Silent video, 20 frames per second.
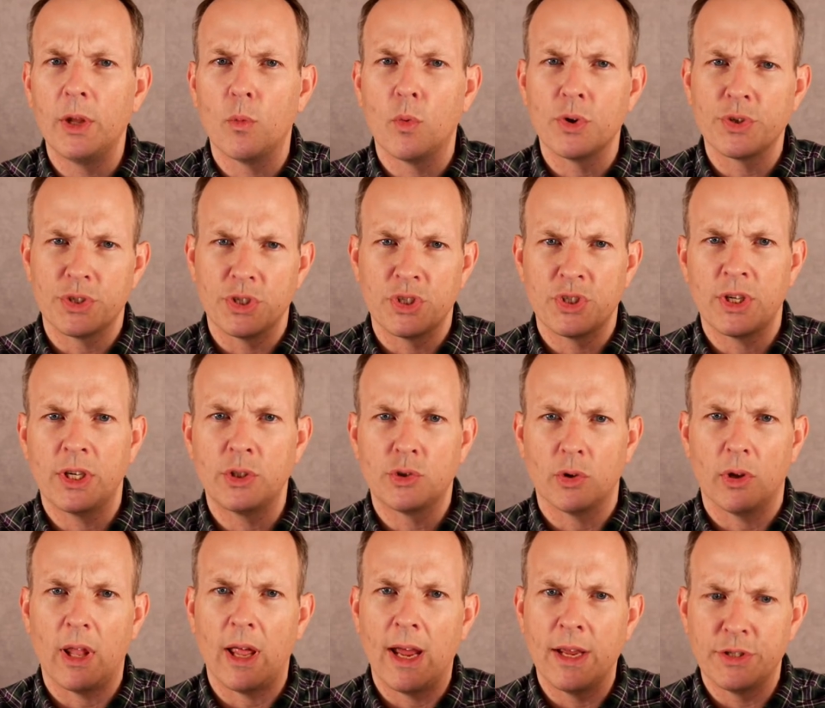wants to
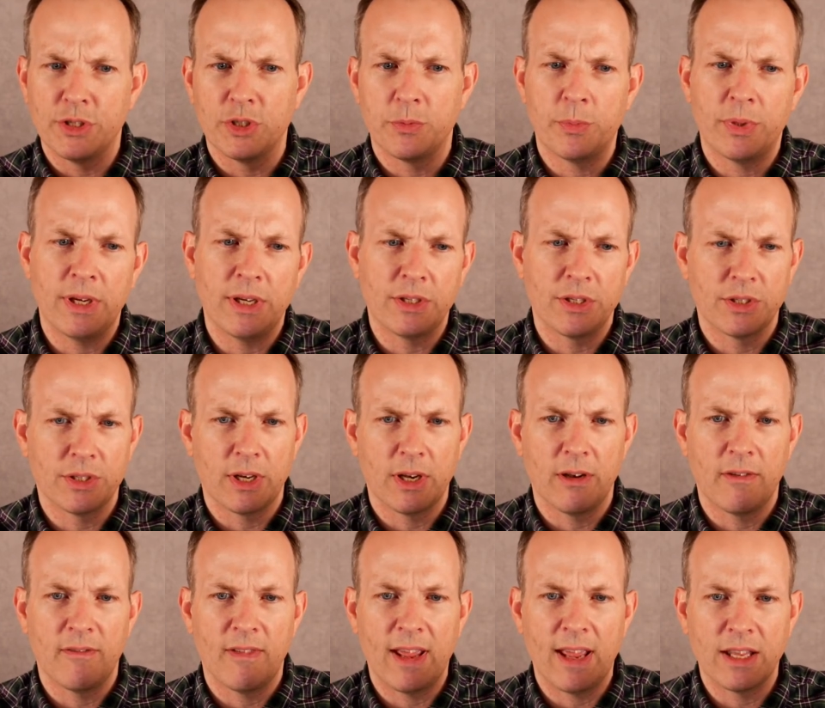centralize his pieces and
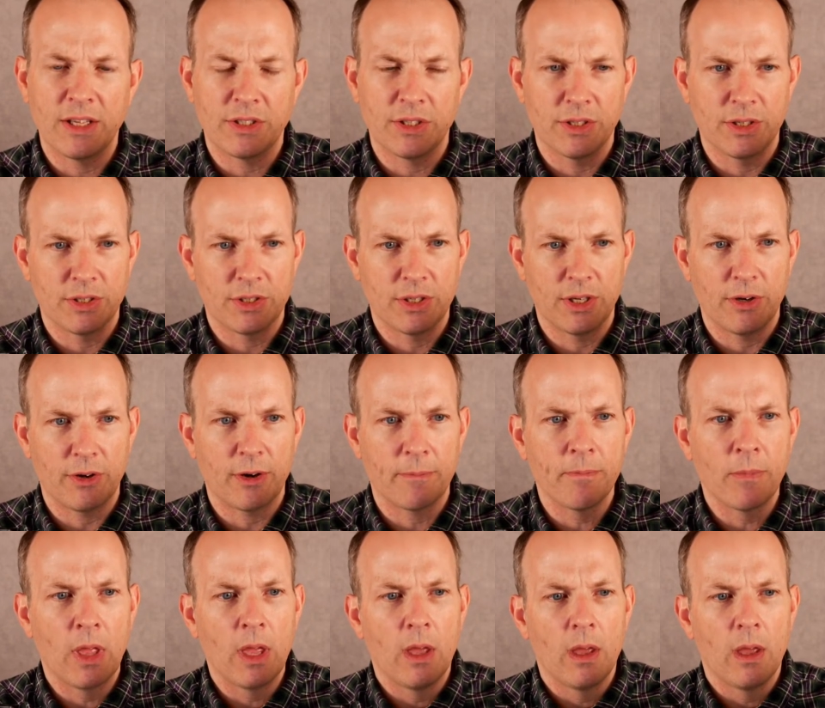advance in the center.